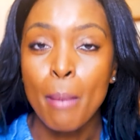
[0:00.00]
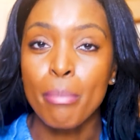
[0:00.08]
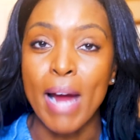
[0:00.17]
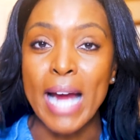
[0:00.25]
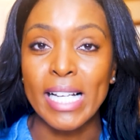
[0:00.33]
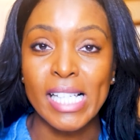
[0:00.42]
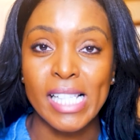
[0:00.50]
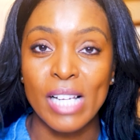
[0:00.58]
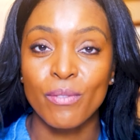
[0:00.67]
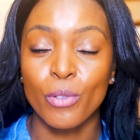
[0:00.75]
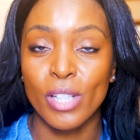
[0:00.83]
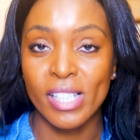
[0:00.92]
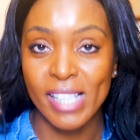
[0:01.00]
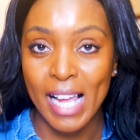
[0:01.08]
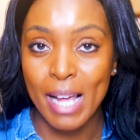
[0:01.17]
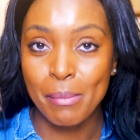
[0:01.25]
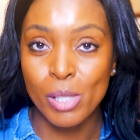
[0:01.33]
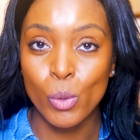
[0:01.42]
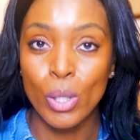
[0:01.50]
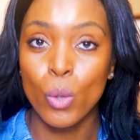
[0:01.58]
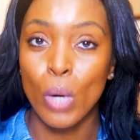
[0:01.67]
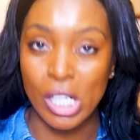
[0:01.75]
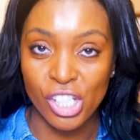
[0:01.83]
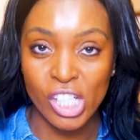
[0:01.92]
practicing for exams, doing
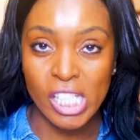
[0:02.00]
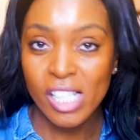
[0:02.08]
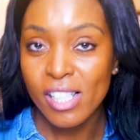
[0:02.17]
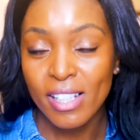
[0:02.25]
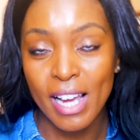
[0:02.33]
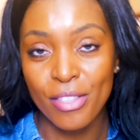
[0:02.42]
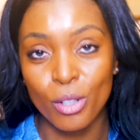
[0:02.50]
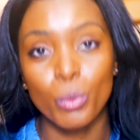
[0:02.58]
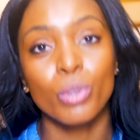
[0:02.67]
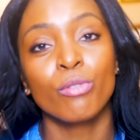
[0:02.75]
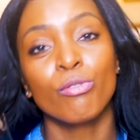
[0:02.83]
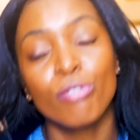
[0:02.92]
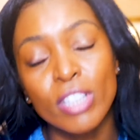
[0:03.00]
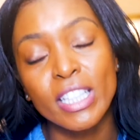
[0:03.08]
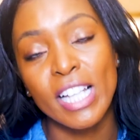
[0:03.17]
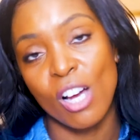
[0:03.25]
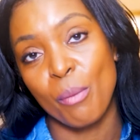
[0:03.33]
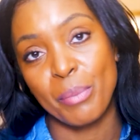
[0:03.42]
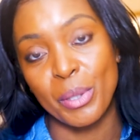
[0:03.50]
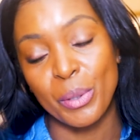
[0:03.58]
questions together will really help